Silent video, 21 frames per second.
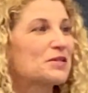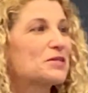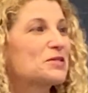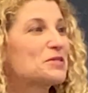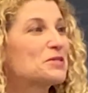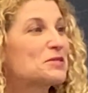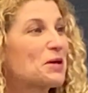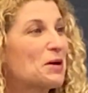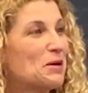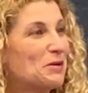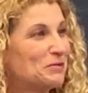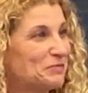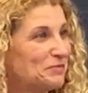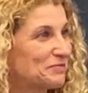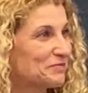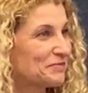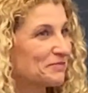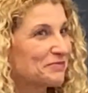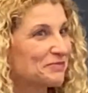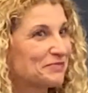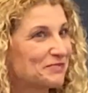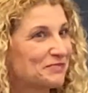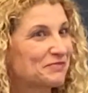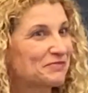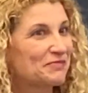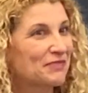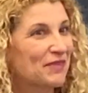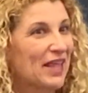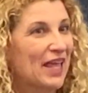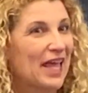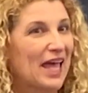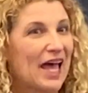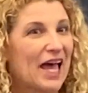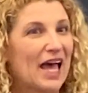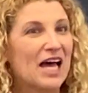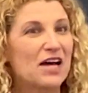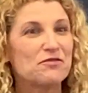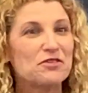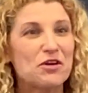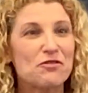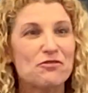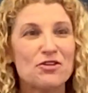So,
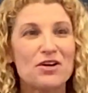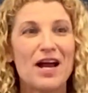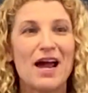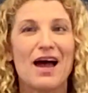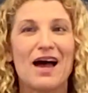have you ever